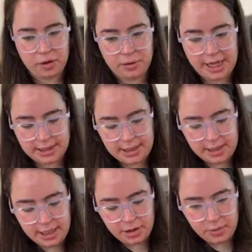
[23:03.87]
over who gets
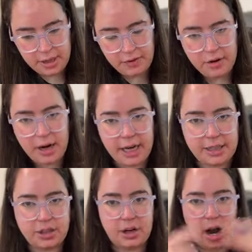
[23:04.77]
to knead or whatever, and
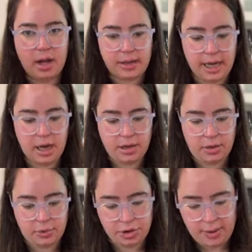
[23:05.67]
it's not like a
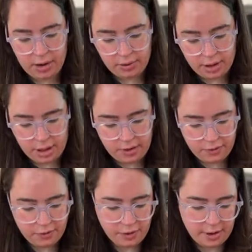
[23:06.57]
huge amount
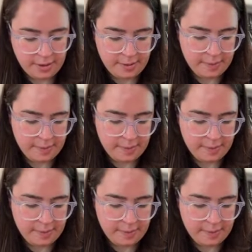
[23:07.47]
of